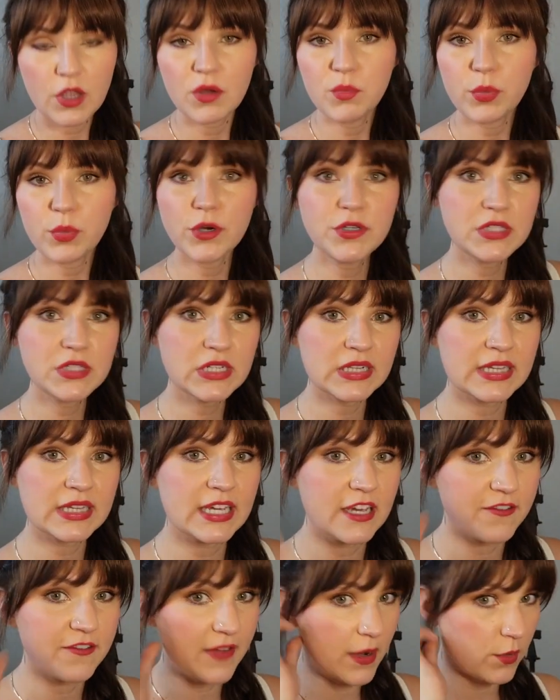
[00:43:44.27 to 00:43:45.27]

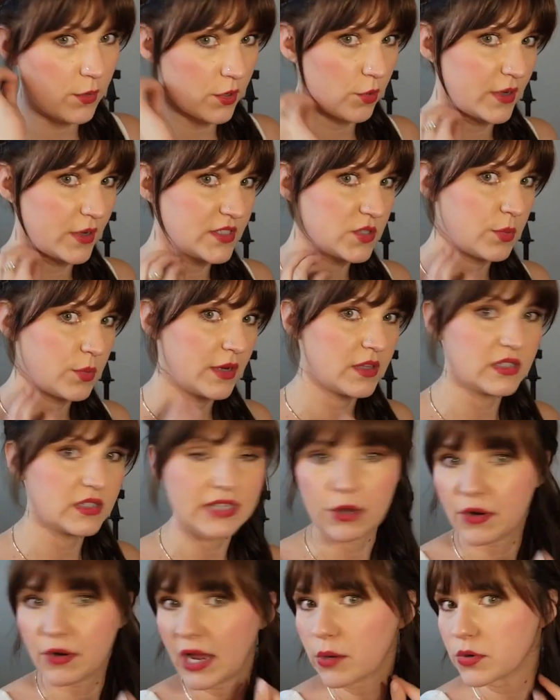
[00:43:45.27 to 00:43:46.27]
Personally, if I were going to wear this
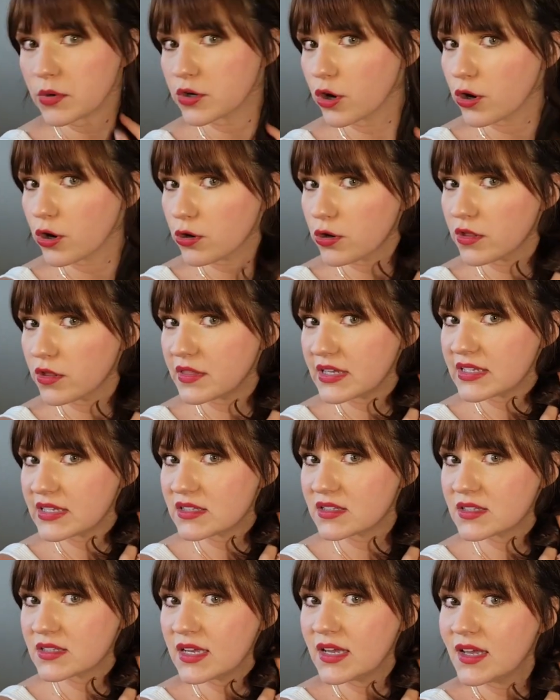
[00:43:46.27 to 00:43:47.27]
out, I would curl
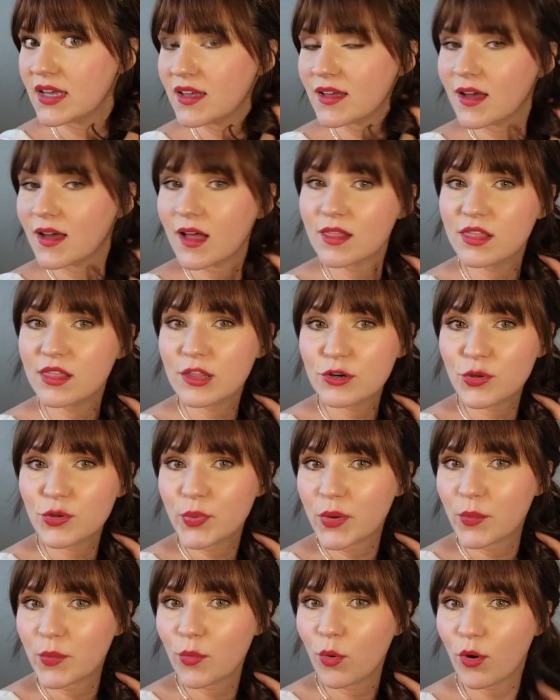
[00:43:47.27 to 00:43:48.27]
this a little
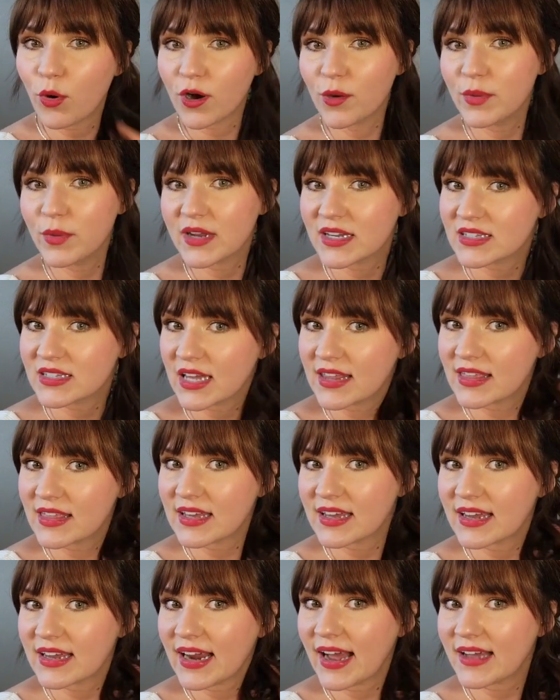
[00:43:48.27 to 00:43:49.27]
bit more because I
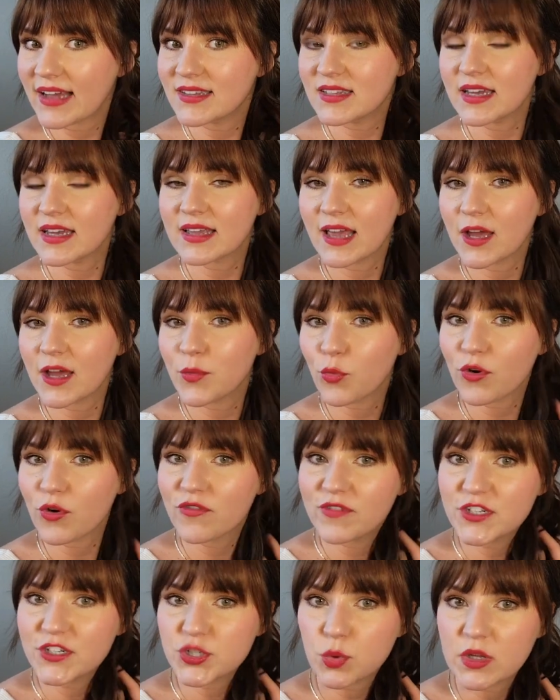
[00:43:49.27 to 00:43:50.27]
think it adds, again, more
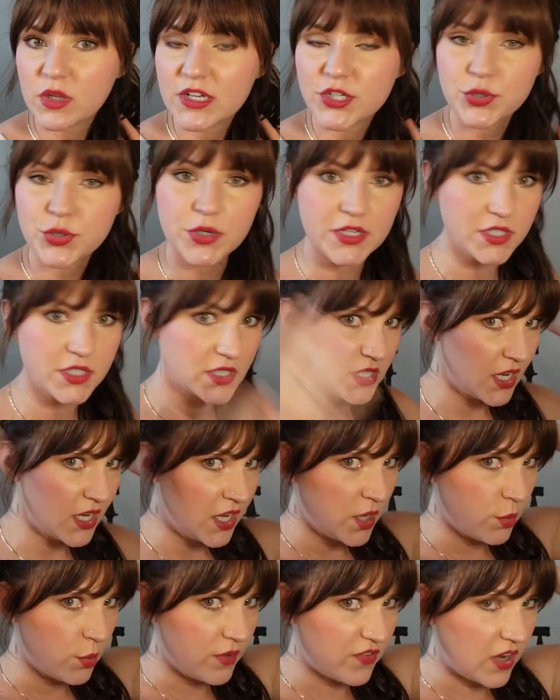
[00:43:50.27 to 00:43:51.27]
visual interest.
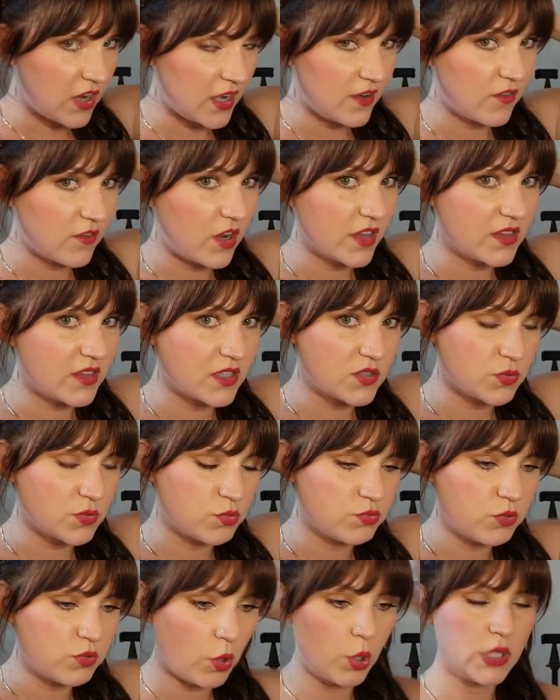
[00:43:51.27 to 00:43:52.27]
We've kind of got this
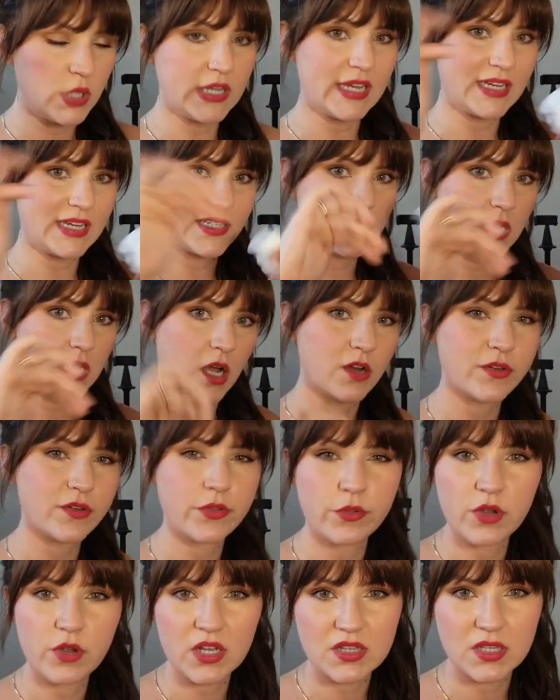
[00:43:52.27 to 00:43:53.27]
rolling tucked
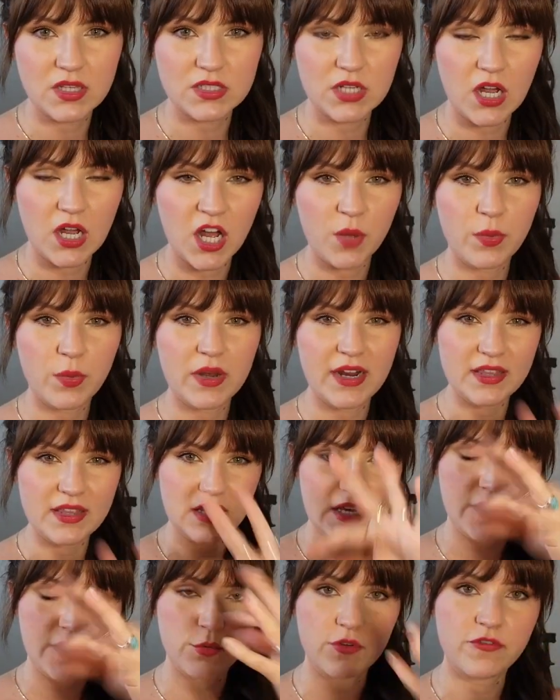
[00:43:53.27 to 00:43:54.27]
look at the top, and I
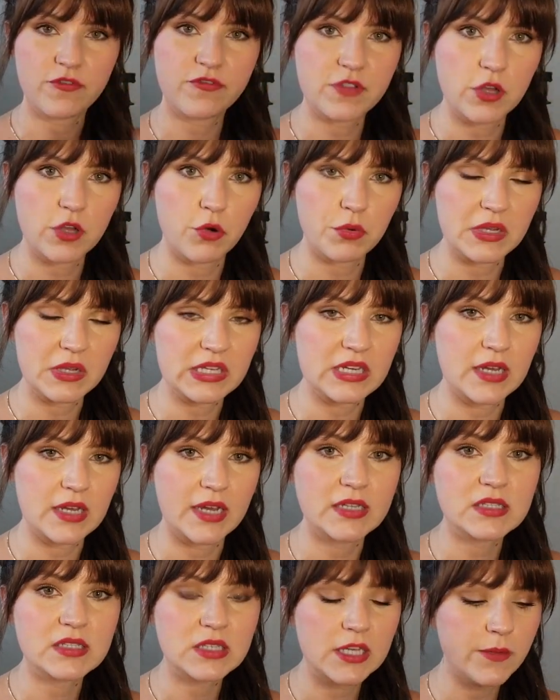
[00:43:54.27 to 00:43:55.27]
think it would flow really
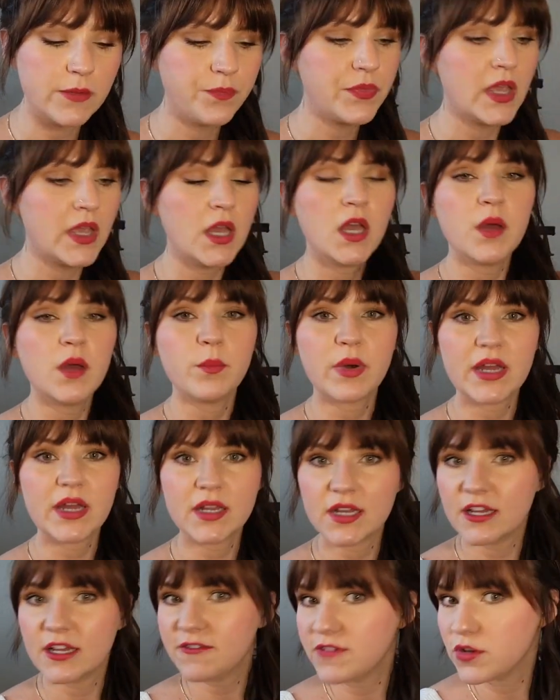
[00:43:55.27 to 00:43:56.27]
nicely.
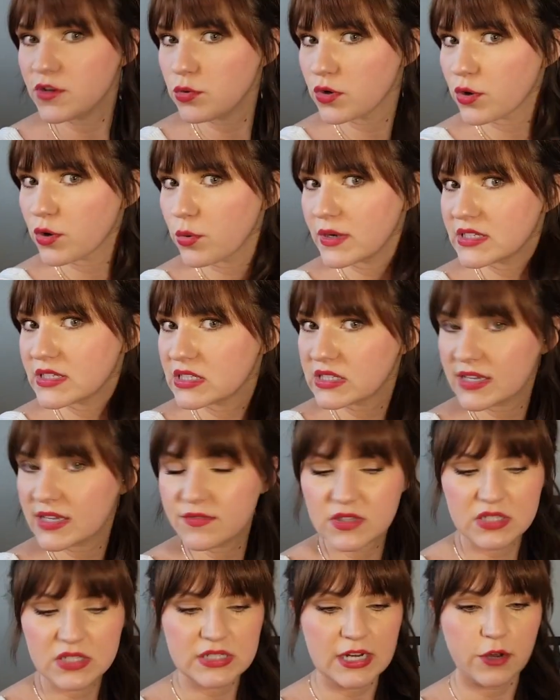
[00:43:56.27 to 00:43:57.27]
But if you were going to leave
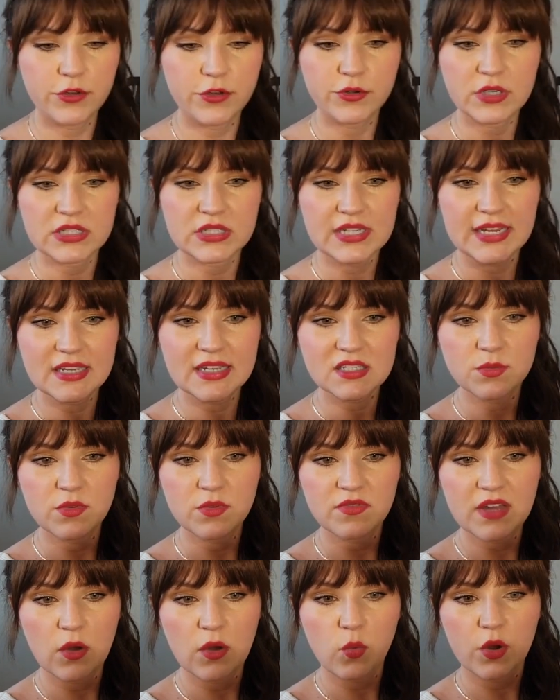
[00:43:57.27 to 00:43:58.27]
this down, you could take some
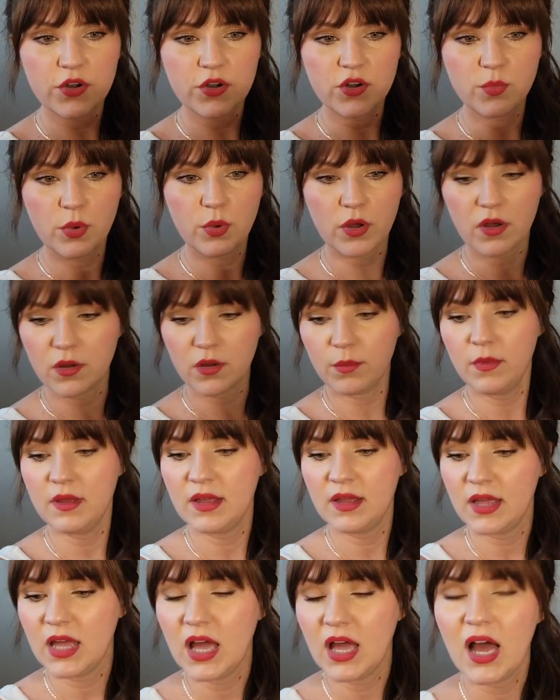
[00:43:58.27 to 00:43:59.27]
of that WonderBalm.